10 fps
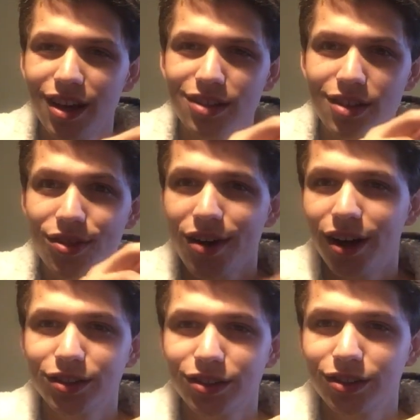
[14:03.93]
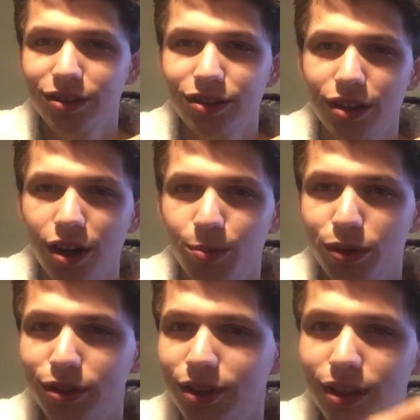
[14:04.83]
and the thoughts
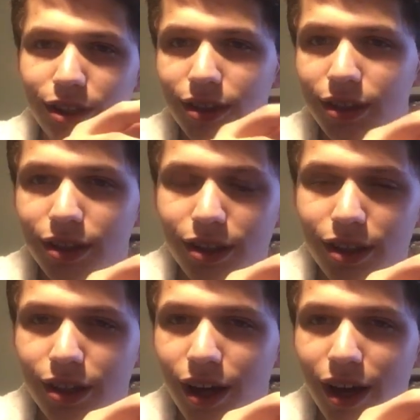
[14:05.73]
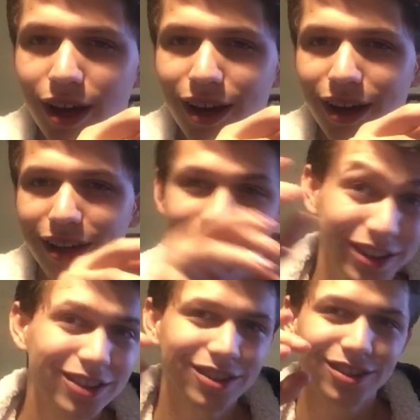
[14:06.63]
precede
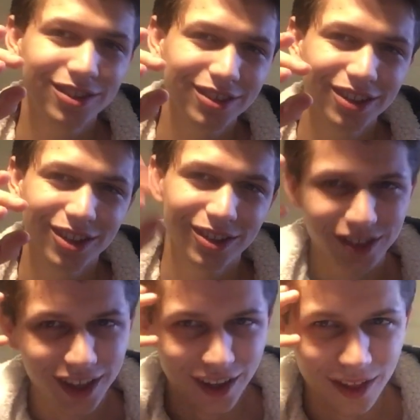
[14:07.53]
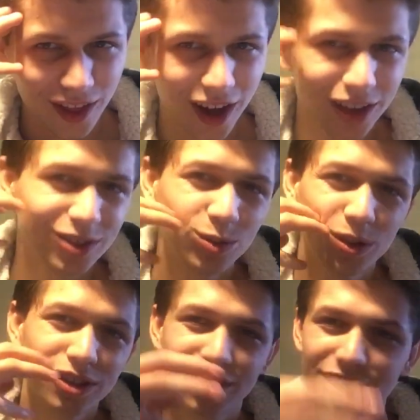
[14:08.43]
existence. As I was saying, thoughts,
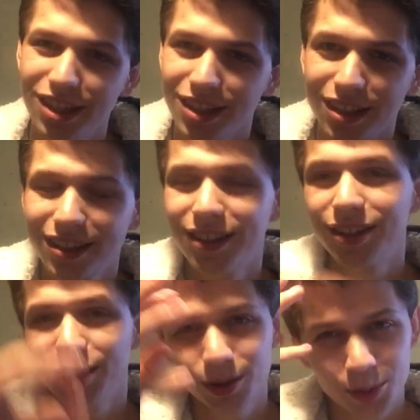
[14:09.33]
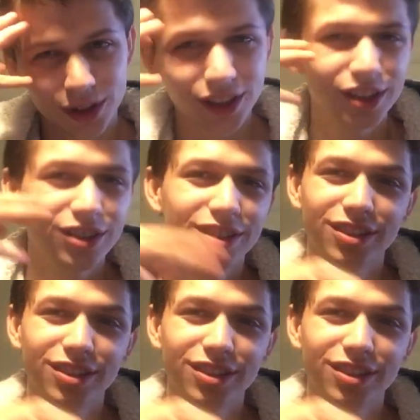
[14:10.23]
words, deed precedes